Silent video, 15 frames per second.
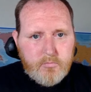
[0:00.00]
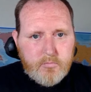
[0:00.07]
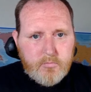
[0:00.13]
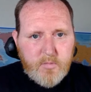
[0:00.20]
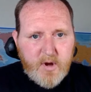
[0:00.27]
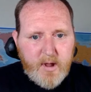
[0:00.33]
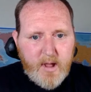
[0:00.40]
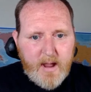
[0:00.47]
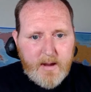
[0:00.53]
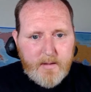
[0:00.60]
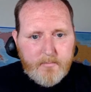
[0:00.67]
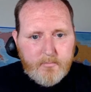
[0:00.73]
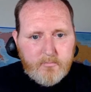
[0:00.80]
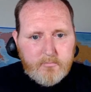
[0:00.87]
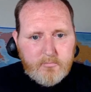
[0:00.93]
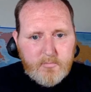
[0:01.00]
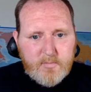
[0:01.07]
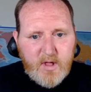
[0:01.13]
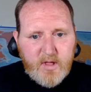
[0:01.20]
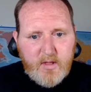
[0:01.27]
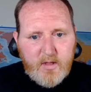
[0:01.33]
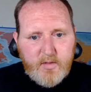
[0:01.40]
Okay?
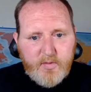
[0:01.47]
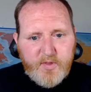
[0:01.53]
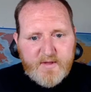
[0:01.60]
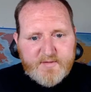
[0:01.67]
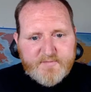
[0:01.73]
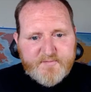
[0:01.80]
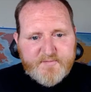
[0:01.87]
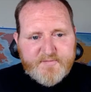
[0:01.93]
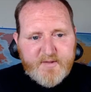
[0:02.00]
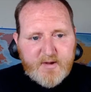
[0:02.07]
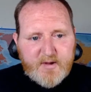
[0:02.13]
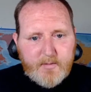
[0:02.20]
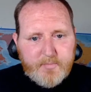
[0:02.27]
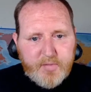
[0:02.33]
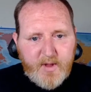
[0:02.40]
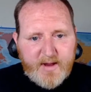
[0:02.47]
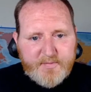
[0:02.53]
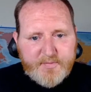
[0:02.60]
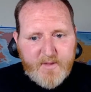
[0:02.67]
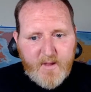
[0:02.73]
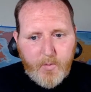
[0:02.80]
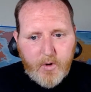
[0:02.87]
This is the complaint
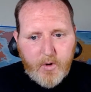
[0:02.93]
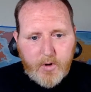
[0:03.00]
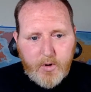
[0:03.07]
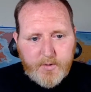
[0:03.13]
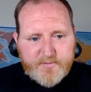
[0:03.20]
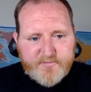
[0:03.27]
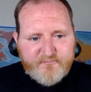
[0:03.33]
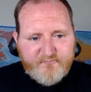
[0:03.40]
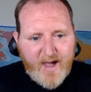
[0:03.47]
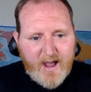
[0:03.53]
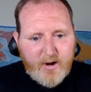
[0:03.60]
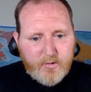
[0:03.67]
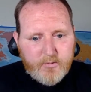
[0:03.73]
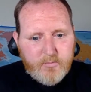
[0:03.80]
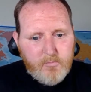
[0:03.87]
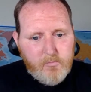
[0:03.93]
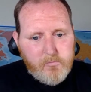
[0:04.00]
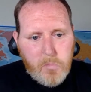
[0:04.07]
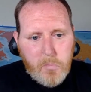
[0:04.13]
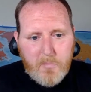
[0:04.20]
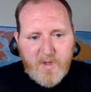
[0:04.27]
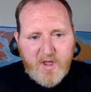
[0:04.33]
that Workhorse filed.
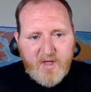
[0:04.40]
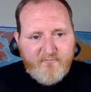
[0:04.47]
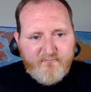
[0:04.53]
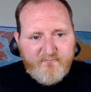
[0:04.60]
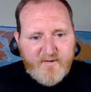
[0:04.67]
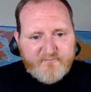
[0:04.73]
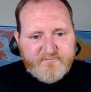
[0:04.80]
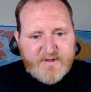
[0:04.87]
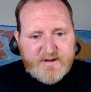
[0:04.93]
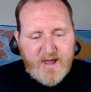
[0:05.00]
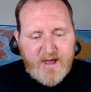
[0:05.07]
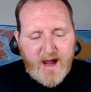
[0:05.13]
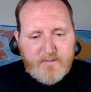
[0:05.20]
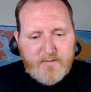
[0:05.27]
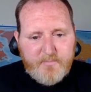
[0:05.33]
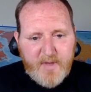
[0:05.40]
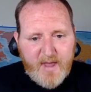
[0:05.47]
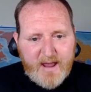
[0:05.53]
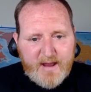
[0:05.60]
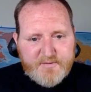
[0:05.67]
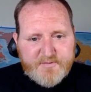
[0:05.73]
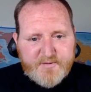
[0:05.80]
59
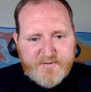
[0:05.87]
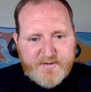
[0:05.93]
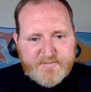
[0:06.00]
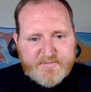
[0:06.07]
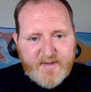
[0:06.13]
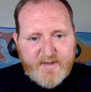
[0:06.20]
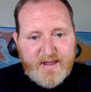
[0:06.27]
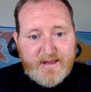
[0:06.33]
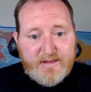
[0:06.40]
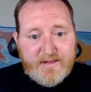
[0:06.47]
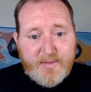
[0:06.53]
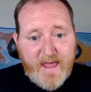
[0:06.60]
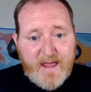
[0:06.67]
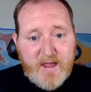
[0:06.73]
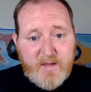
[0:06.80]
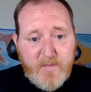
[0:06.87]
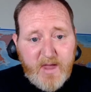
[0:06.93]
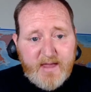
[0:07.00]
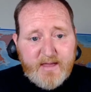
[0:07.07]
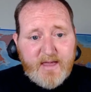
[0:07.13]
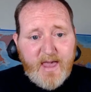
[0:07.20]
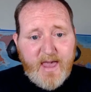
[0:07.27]
pages, and they
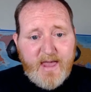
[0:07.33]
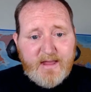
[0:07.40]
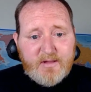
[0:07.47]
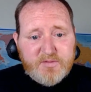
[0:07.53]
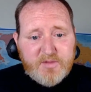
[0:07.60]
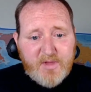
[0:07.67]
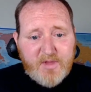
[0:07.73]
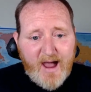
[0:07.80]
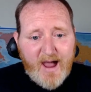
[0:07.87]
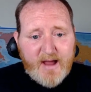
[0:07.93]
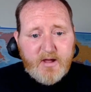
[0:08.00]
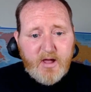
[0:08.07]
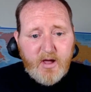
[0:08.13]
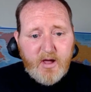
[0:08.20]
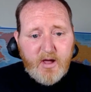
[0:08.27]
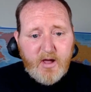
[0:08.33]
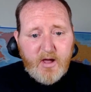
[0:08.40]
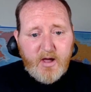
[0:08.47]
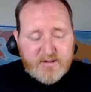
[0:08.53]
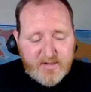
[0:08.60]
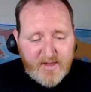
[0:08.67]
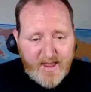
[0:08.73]
make a lot
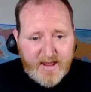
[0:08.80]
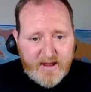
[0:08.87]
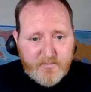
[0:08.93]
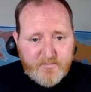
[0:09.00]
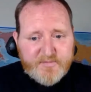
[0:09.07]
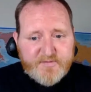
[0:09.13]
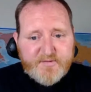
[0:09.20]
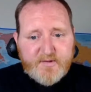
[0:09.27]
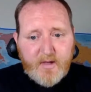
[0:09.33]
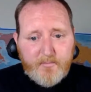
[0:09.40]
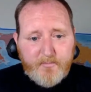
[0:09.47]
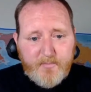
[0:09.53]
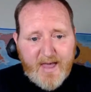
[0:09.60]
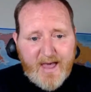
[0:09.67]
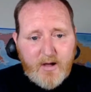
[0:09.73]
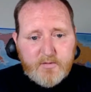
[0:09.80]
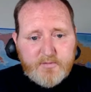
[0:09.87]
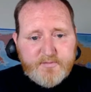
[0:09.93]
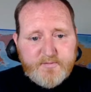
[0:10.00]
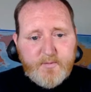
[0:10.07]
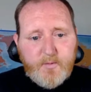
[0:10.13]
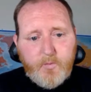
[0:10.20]
of claims
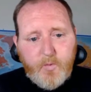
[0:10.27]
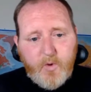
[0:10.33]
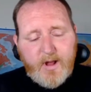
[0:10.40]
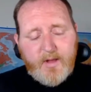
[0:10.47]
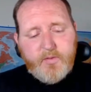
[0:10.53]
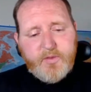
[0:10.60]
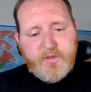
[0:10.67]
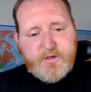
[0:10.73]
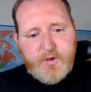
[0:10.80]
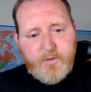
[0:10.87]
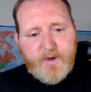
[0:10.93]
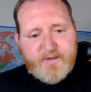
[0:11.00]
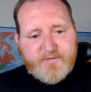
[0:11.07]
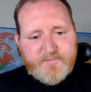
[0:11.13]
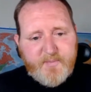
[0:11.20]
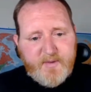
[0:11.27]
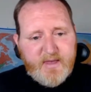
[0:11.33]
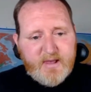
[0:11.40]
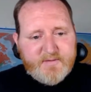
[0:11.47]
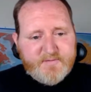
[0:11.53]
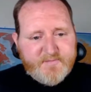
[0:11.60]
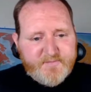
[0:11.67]
about what the
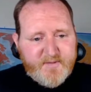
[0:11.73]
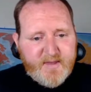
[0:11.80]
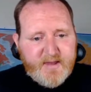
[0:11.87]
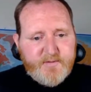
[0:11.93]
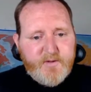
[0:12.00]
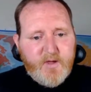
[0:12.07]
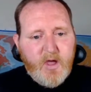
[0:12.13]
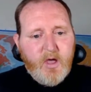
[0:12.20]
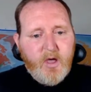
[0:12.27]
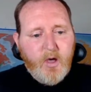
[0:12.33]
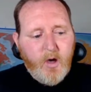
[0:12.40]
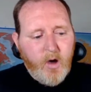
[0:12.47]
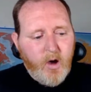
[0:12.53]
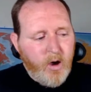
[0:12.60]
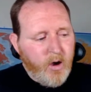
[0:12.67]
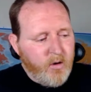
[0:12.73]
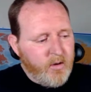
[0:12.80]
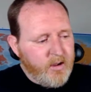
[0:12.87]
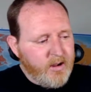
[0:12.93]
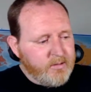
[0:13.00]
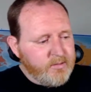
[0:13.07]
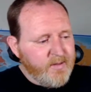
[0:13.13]
USPS did,
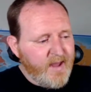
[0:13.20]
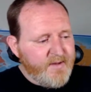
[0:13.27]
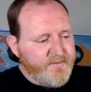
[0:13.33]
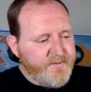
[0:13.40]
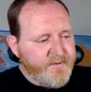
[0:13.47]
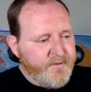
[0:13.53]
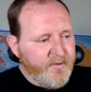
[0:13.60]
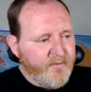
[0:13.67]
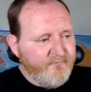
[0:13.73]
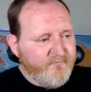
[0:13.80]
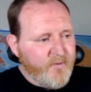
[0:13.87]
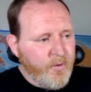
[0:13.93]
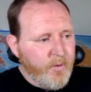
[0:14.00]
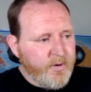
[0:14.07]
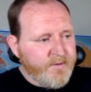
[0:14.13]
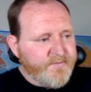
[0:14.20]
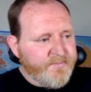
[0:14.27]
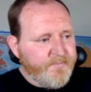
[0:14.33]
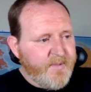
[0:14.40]
all alleged, of course,